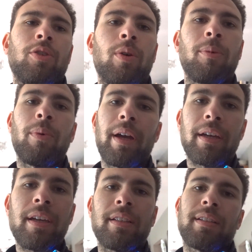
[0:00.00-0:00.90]
the normal way
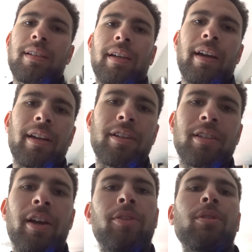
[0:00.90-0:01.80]
I eat, I kind of
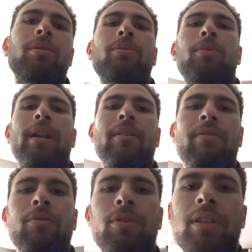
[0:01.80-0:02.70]
just gotta throw whatever
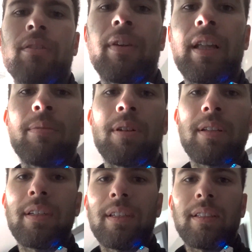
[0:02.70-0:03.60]
food is
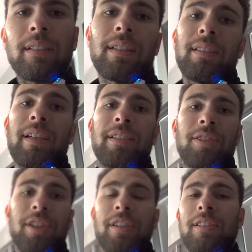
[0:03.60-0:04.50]
available. And that
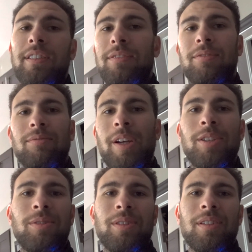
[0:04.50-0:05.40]
chicken and
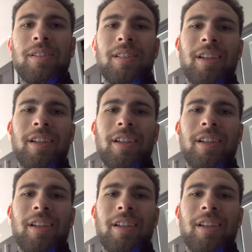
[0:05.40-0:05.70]
rice noodles is the